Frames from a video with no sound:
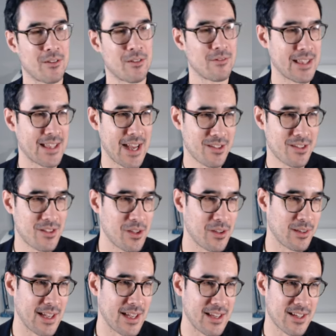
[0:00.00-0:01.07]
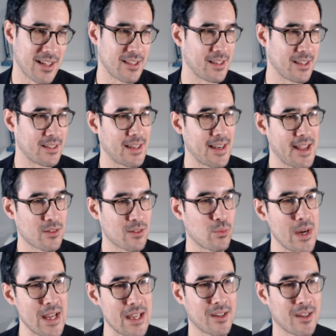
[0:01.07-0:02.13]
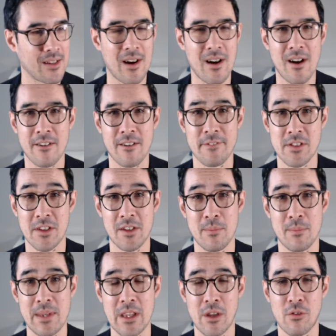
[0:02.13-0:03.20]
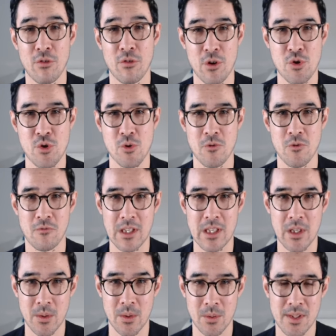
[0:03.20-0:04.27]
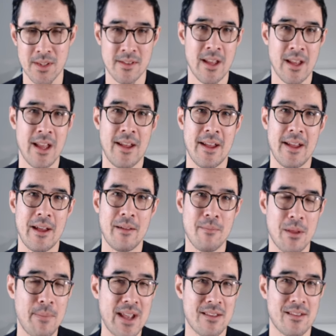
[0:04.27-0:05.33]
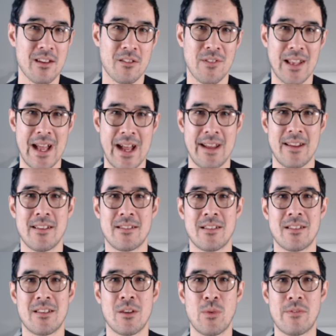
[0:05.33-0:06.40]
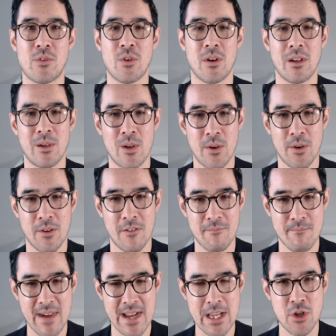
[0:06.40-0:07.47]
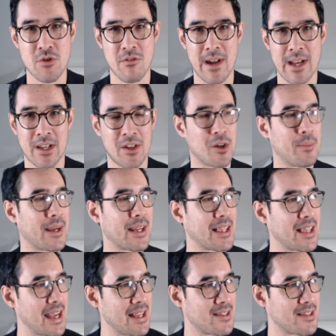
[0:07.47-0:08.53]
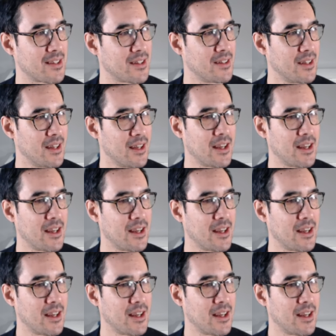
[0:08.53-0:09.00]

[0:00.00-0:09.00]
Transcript: I'll read that to you. They said that the next week and a half is going to be crucial for yields, and the basis for that is that we've got a lot of major economic data